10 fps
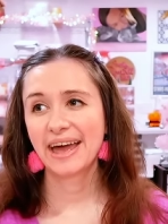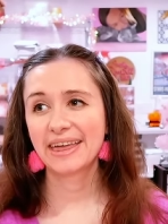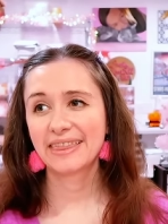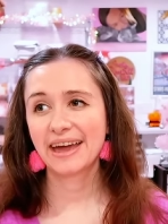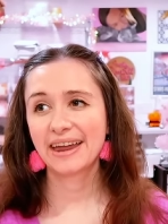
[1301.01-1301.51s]

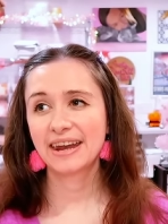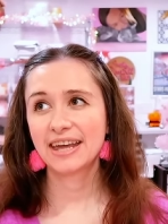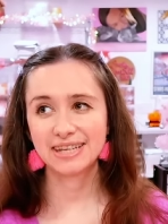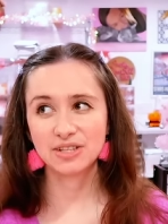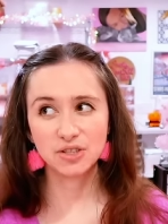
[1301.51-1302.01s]
and then
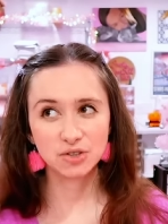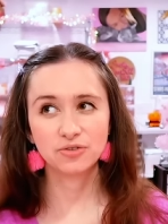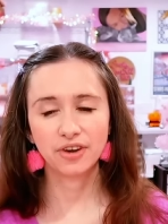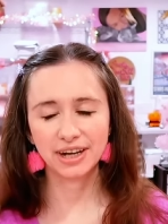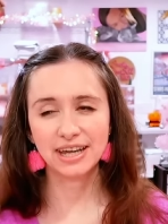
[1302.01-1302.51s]
it's just
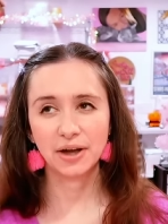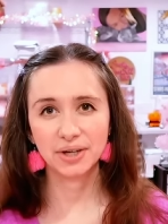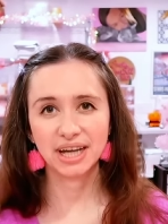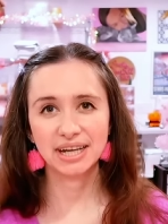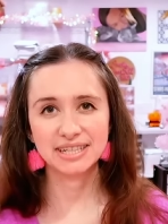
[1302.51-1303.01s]
funny how
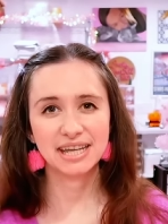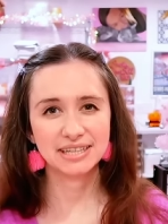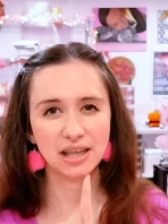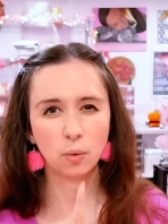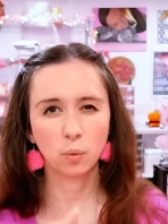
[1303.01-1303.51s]
it kind of
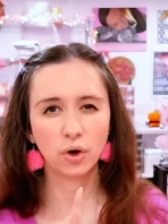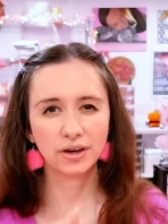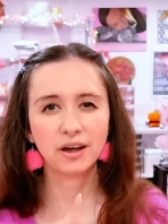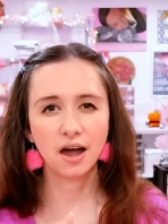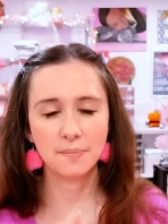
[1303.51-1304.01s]
takes that
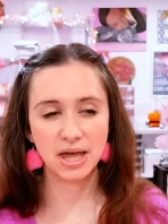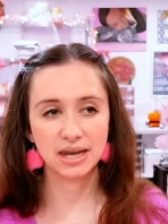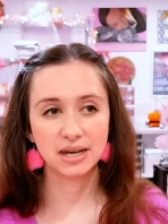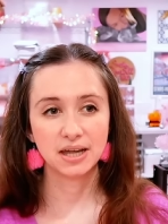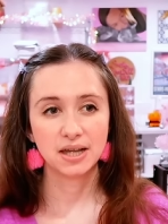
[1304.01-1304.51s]
one
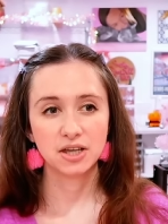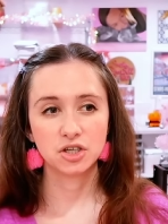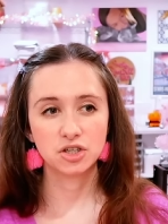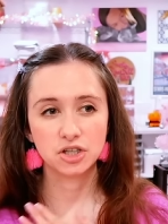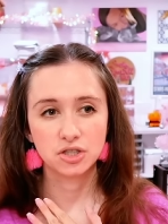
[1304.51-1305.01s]
comment
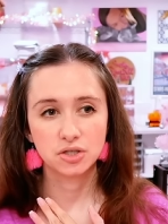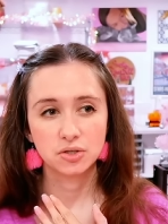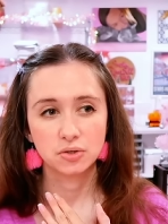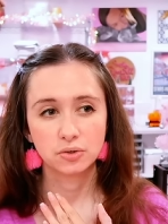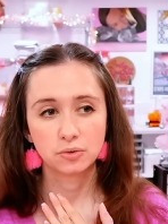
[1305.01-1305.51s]
to just
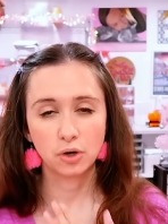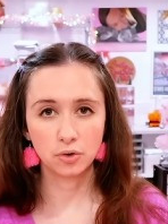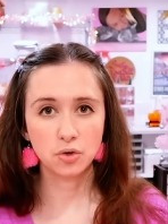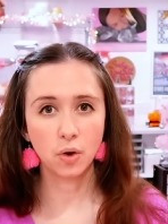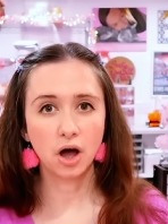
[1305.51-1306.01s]
throw
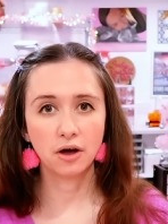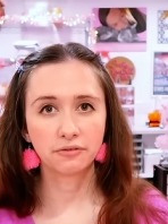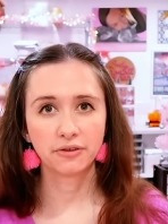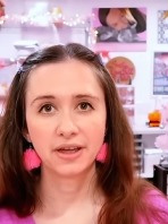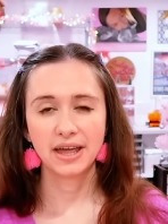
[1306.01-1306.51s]
you off